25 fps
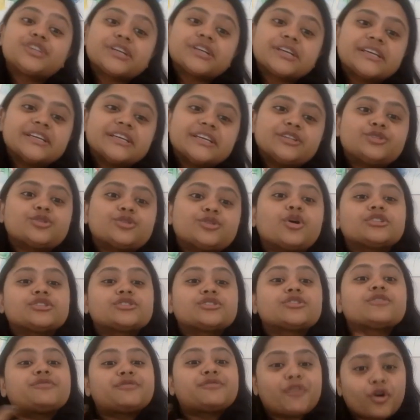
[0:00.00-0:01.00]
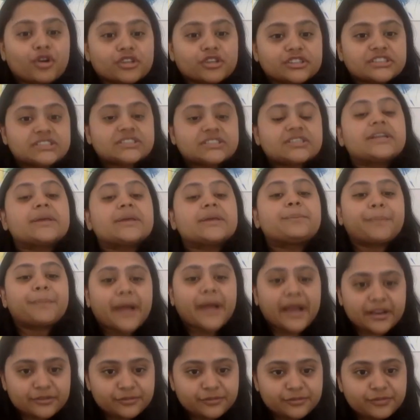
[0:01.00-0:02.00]
tricky to also foster
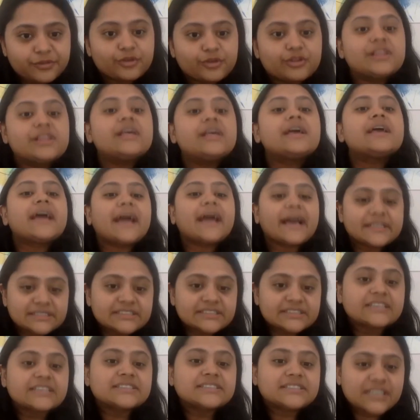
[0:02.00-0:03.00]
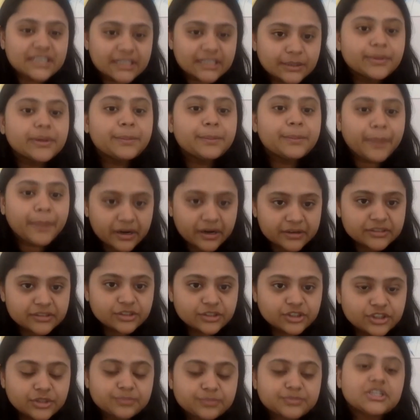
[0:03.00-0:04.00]
impactful and sustainable
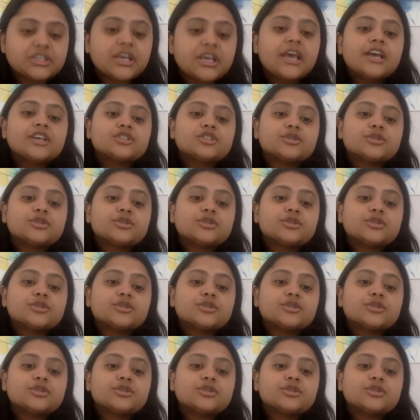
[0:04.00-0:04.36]
partnerships.